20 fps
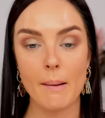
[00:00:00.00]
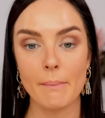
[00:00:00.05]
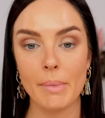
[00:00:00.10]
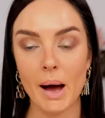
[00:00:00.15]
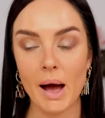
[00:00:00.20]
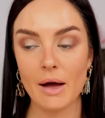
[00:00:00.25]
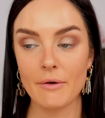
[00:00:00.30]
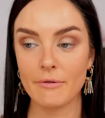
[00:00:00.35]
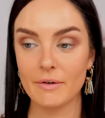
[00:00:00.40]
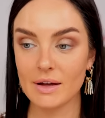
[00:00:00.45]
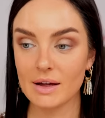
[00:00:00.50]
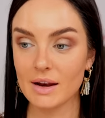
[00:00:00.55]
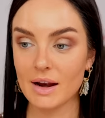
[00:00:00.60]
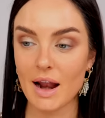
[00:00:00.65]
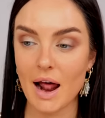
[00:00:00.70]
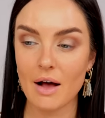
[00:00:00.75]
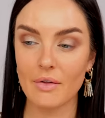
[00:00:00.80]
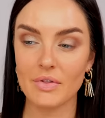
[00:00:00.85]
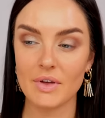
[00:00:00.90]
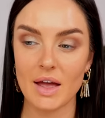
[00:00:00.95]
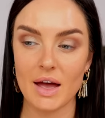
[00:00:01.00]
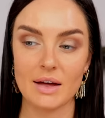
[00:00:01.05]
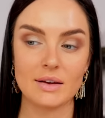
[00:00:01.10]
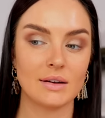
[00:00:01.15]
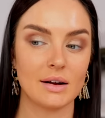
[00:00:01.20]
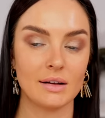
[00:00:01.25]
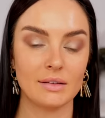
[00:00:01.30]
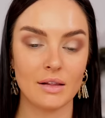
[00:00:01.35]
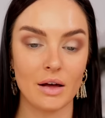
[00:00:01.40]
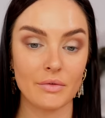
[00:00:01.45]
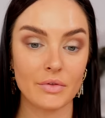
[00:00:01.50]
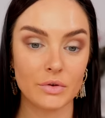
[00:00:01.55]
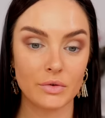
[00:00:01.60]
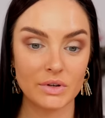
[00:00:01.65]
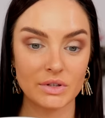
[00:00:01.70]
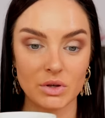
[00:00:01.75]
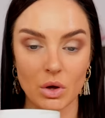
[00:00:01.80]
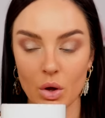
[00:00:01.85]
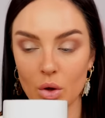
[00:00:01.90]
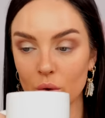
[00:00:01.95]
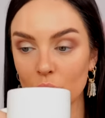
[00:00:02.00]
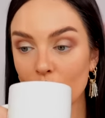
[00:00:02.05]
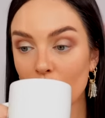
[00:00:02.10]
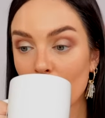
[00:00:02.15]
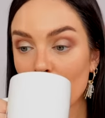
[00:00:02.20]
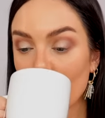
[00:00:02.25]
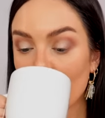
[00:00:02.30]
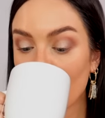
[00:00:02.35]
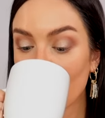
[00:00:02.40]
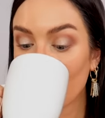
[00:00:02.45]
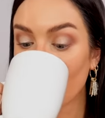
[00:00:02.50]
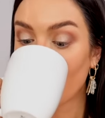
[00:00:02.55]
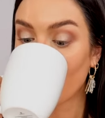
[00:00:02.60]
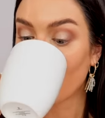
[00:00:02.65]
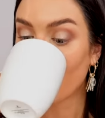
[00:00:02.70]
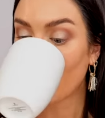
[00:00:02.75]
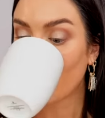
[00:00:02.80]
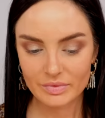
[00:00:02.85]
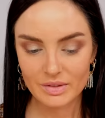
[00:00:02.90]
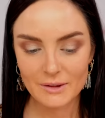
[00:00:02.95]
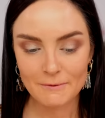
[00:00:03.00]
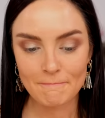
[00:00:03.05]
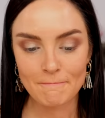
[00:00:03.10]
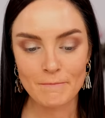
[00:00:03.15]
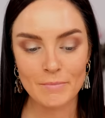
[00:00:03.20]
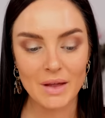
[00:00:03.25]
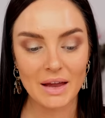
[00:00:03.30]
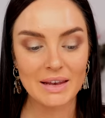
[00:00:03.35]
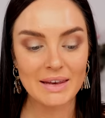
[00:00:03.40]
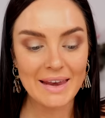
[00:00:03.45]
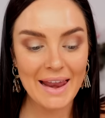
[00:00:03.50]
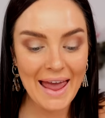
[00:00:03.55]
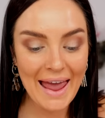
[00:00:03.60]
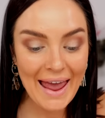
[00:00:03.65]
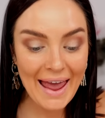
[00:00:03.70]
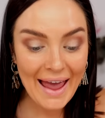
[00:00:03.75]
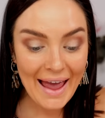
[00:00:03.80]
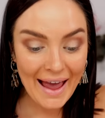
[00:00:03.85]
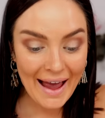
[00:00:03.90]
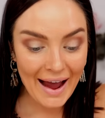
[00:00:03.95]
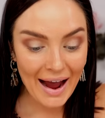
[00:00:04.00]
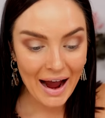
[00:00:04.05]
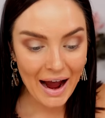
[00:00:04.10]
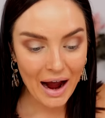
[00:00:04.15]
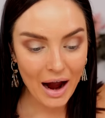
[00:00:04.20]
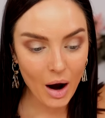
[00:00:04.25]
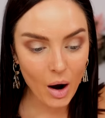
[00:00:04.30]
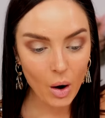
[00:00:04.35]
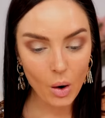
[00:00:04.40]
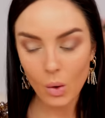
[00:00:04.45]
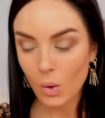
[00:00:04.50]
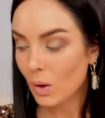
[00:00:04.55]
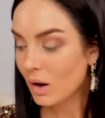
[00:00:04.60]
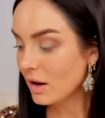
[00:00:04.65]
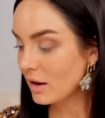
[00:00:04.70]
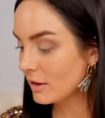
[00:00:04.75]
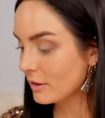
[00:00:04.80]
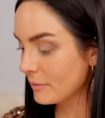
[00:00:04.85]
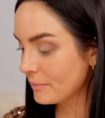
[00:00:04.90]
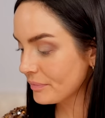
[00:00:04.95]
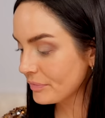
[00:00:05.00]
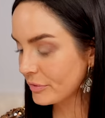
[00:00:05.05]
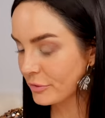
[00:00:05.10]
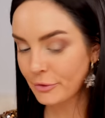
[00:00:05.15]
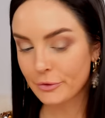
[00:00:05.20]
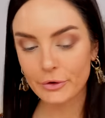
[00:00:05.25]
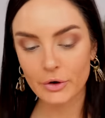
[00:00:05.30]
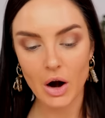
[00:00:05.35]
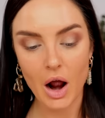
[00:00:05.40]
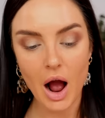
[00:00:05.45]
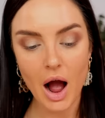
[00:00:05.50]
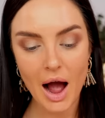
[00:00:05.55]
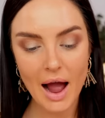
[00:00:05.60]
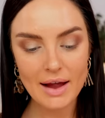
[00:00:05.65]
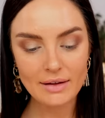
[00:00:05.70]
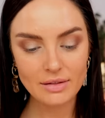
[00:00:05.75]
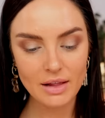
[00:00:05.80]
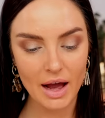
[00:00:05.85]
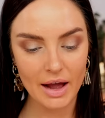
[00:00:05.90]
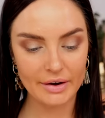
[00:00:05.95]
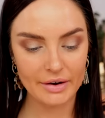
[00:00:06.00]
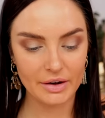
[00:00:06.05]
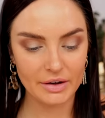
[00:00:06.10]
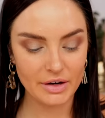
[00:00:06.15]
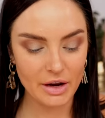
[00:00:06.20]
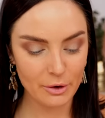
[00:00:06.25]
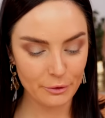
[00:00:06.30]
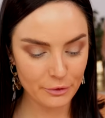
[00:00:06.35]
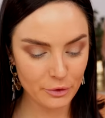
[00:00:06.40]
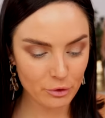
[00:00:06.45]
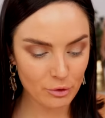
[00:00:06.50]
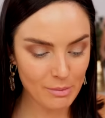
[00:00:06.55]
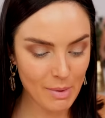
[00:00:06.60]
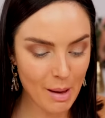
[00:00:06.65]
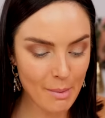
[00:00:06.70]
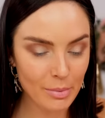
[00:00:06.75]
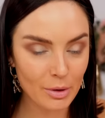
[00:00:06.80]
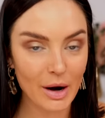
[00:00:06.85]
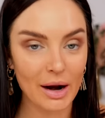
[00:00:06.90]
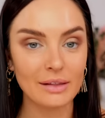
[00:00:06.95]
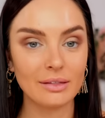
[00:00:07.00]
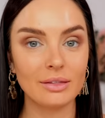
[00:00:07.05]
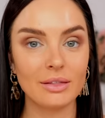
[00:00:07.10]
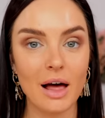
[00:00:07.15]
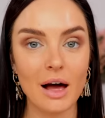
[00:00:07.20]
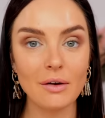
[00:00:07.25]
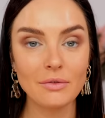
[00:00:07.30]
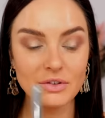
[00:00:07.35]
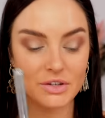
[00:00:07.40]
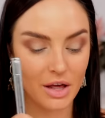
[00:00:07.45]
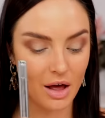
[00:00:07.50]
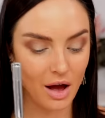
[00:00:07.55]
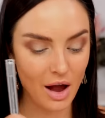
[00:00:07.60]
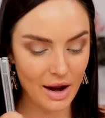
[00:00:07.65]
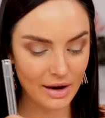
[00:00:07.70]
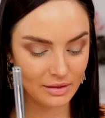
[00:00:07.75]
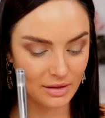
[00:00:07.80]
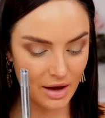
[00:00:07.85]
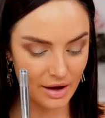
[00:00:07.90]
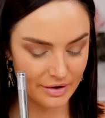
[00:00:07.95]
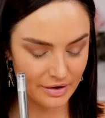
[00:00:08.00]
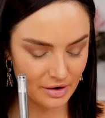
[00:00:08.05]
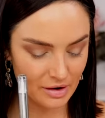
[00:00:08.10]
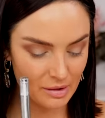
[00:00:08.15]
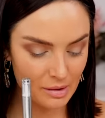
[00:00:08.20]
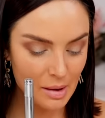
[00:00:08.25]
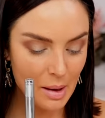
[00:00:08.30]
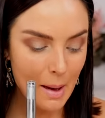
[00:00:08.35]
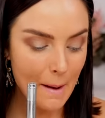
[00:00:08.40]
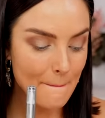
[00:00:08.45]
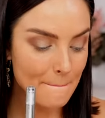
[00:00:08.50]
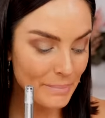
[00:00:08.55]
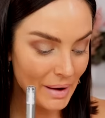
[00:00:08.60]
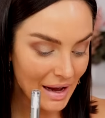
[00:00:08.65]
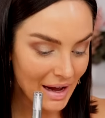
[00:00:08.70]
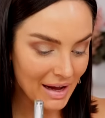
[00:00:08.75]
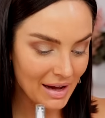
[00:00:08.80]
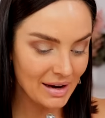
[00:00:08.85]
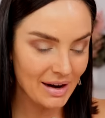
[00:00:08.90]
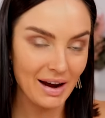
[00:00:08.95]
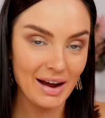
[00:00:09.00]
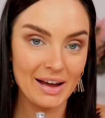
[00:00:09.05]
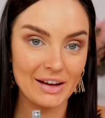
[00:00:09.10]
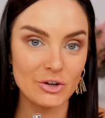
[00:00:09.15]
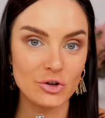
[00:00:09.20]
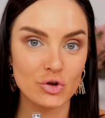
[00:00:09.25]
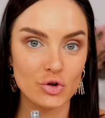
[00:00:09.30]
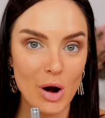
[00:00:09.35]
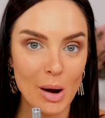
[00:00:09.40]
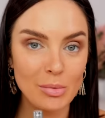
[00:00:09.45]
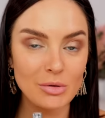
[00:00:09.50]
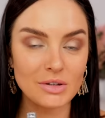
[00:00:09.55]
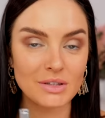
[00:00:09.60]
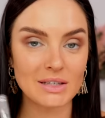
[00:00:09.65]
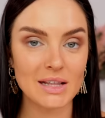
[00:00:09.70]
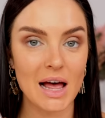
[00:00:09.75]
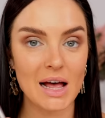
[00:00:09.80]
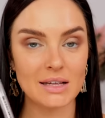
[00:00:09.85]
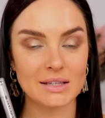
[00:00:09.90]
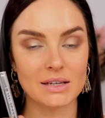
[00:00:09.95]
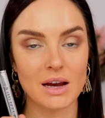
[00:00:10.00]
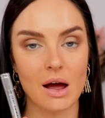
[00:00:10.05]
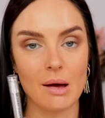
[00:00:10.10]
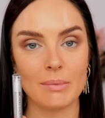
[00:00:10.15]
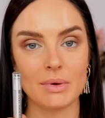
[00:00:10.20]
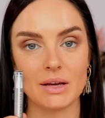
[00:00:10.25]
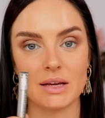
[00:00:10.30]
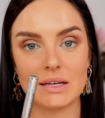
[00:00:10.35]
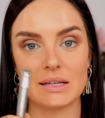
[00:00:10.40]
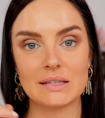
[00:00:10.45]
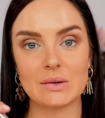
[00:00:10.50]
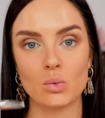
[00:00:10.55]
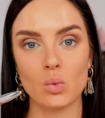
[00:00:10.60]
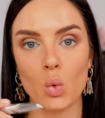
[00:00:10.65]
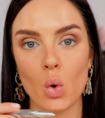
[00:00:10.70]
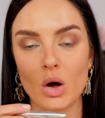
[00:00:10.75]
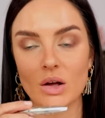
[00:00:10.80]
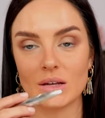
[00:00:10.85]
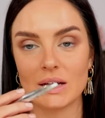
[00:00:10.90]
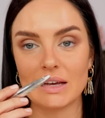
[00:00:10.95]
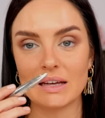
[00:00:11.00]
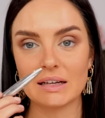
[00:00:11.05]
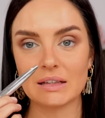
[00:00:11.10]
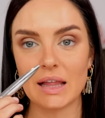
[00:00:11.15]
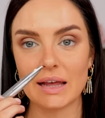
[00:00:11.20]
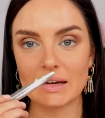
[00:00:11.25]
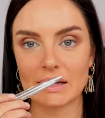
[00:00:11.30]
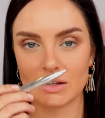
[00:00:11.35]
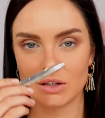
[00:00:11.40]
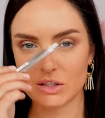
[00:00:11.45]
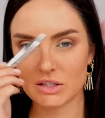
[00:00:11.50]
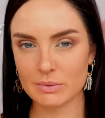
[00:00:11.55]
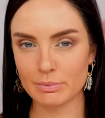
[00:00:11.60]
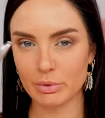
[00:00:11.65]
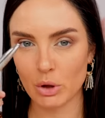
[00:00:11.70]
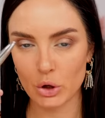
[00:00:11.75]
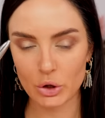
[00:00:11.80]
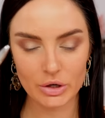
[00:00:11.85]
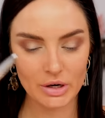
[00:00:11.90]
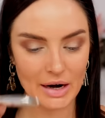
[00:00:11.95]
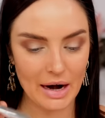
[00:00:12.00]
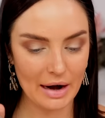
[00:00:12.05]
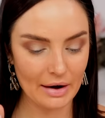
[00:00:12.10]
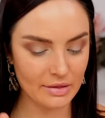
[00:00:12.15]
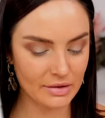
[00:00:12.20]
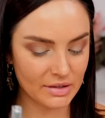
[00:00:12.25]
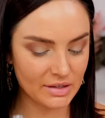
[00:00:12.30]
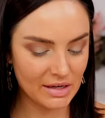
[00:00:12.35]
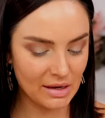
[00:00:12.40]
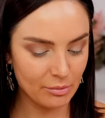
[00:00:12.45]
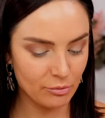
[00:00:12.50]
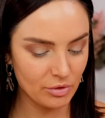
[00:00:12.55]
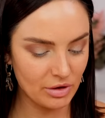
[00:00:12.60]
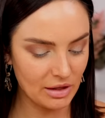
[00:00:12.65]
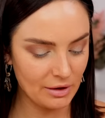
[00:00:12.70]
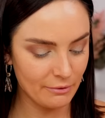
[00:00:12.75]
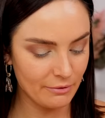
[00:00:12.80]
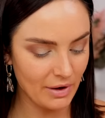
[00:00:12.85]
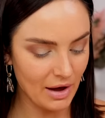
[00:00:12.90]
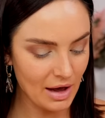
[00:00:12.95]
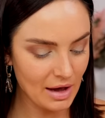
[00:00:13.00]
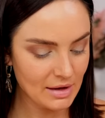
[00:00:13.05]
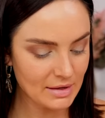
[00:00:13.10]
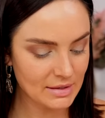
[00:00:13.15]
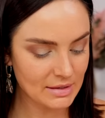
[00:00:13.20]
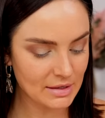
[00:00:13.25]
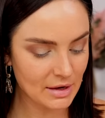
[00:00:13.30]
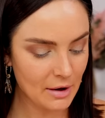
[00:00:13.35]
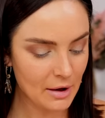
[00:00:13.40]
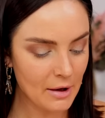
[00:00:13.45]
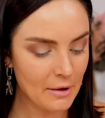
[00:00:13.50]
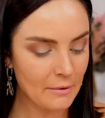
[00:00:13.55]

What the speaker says: But I figured it out in the end and I love the result. Now, for eyeliner. Now, if you remember, I loved the eyeliner, but I had troubles last time because it exploded out of the tip really fast.